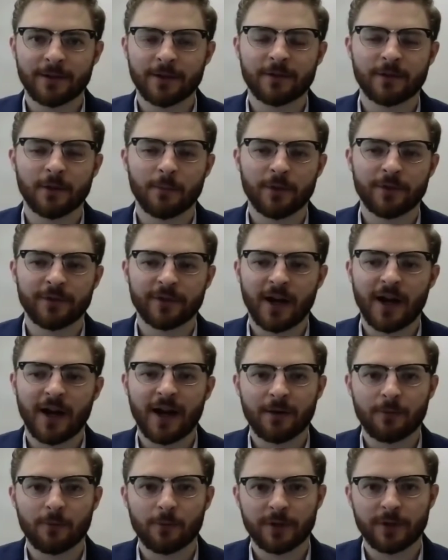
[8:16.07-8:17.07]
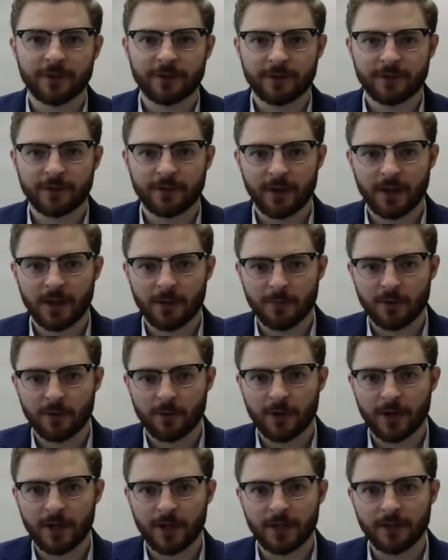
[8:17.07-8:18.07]
that someone's a high risk to
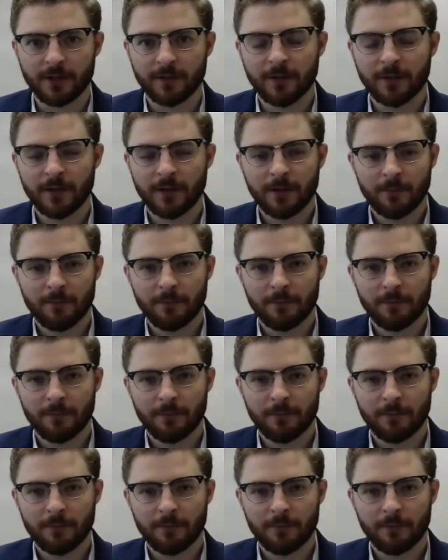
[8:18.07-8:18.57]
immigrate,